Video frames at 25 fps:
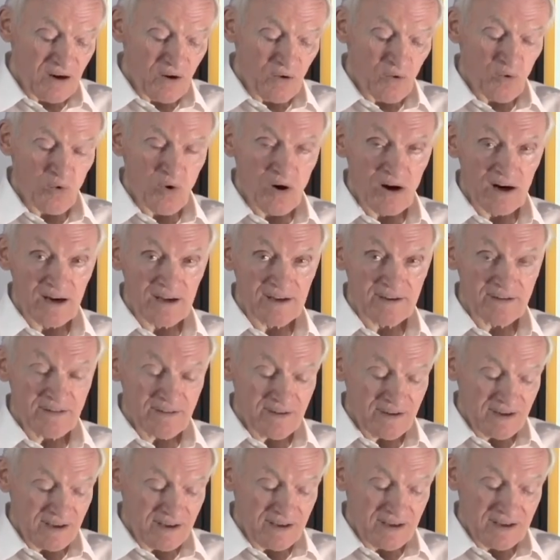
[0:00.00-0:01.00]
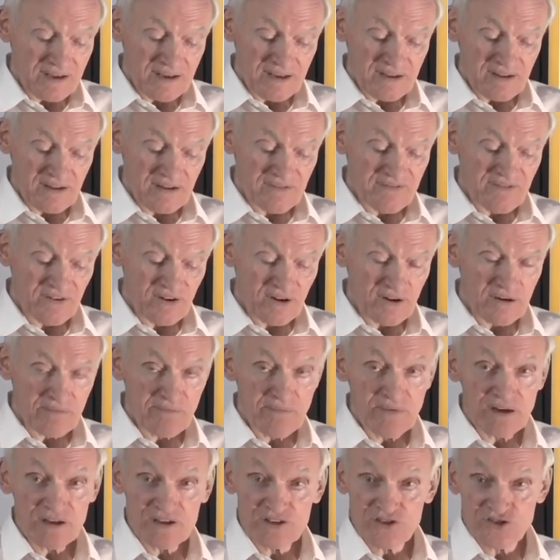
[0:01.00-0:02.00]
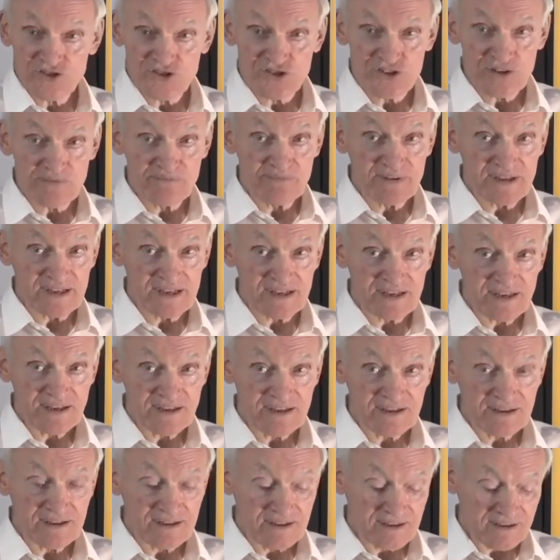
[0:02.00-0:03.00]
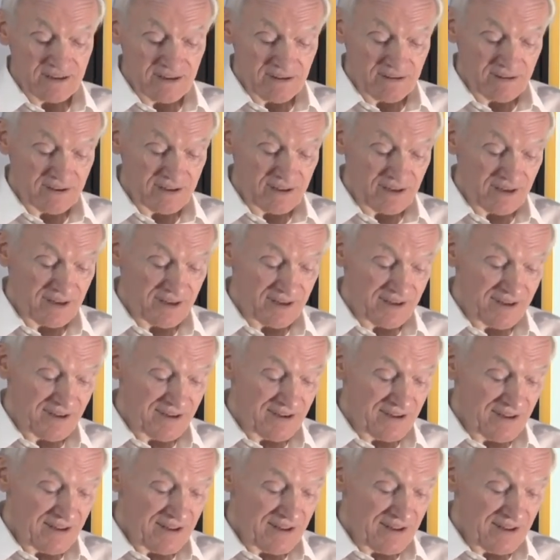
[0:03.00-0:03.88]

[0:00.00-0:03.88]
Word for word: One, the verb should be, okay?